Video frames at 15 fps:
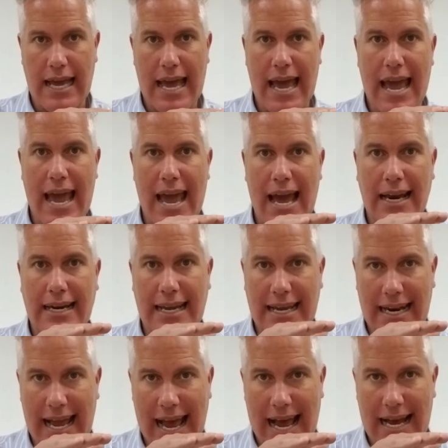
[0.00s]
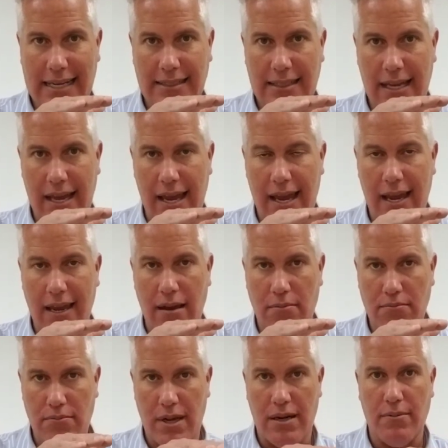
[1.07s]
and it has a
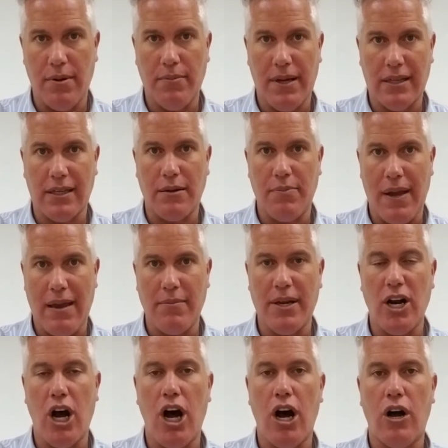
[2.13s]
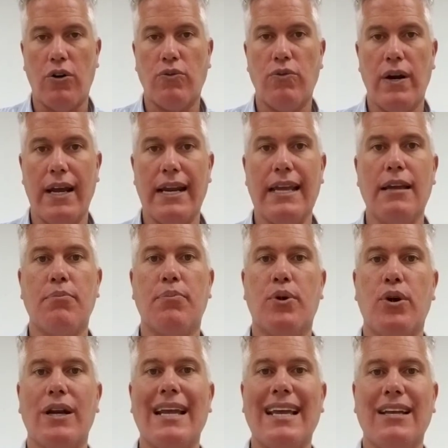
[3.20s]
minimum monthly payment already
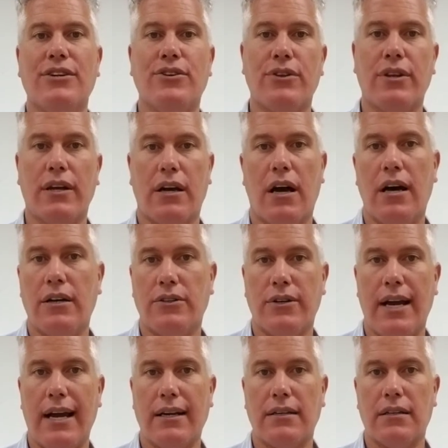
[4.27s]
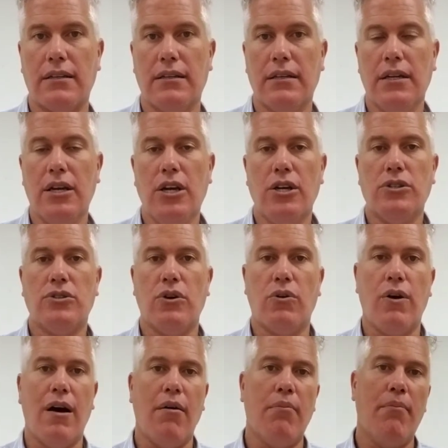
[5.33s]
put into the contract.
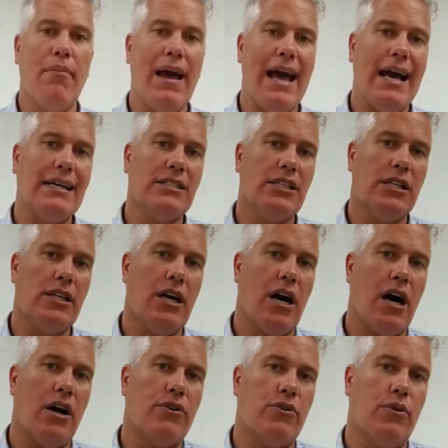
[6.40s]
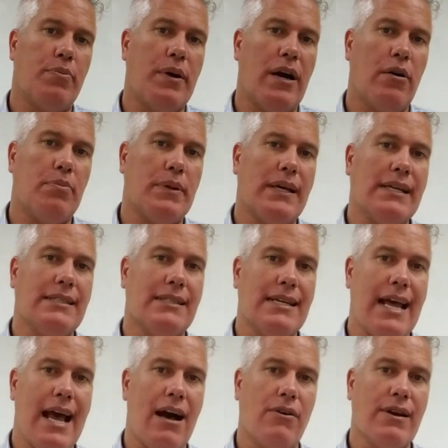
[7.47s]
So imagine the auto repair place
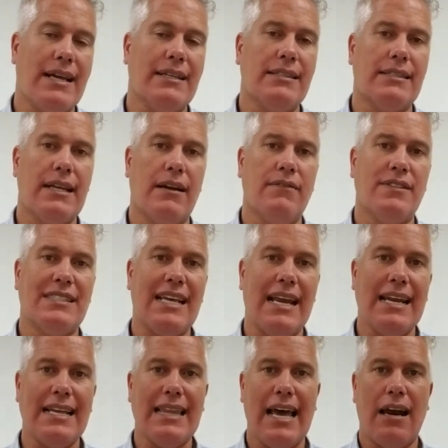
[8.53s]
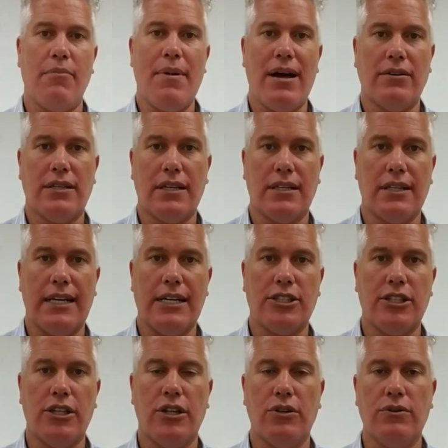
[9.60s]
now, instead of sending that amount to
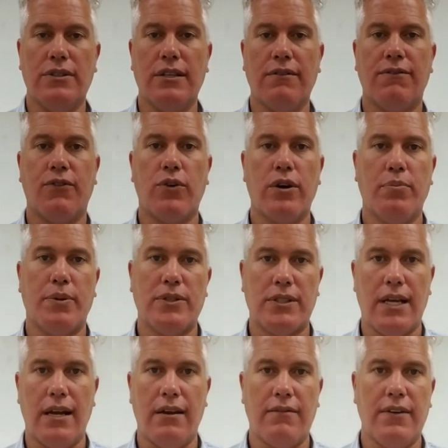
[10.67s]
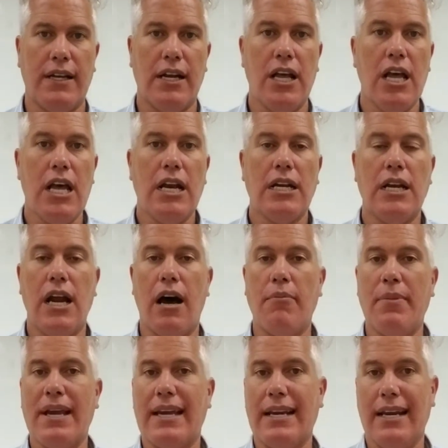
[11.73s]
collection, losing 40% of it, not
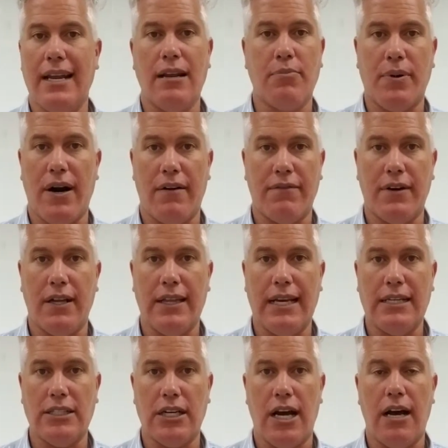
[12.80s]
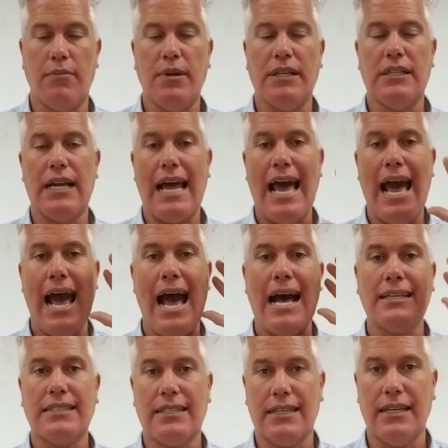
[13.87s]
making any profit on that job,
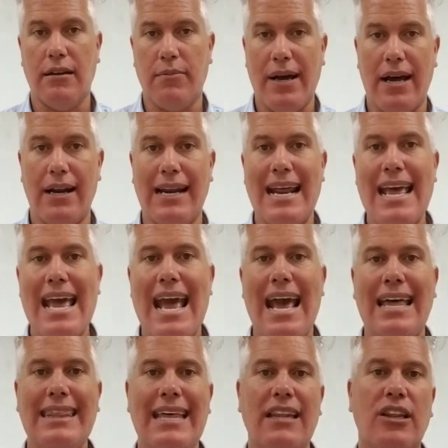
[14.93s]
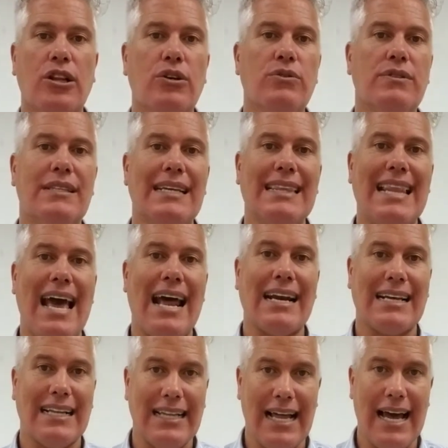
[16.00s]
hassling about it, and then losing that
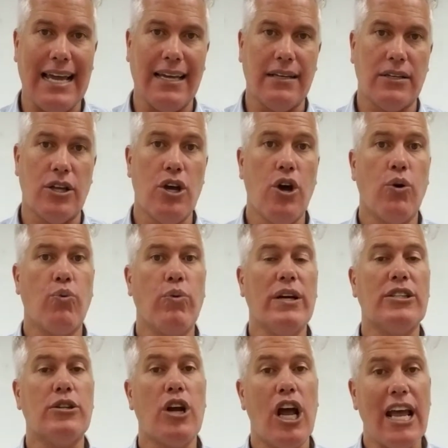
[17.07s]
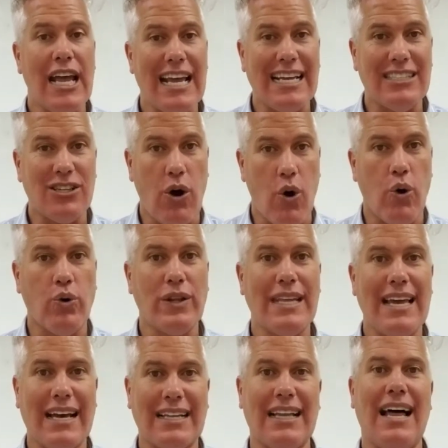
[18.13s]
client, which is only
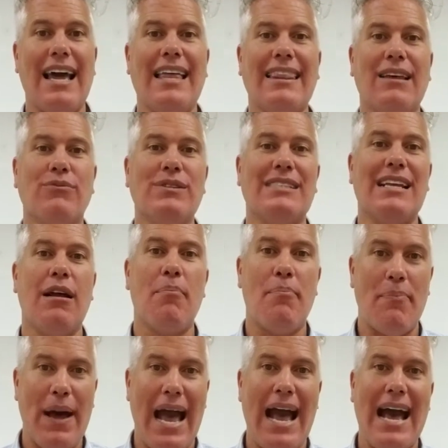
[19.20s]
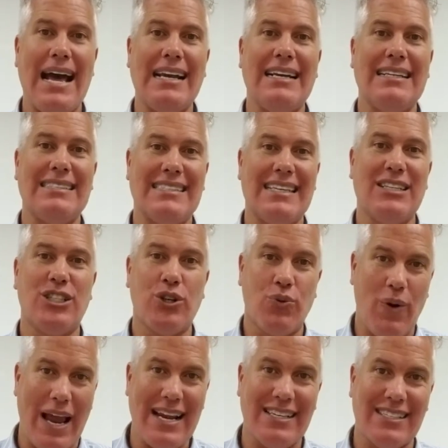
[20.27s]
a client that was in a bad
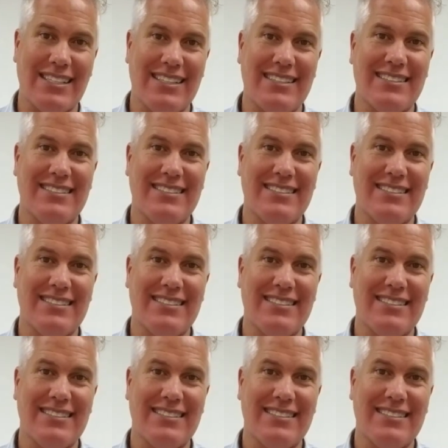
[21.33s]
situation.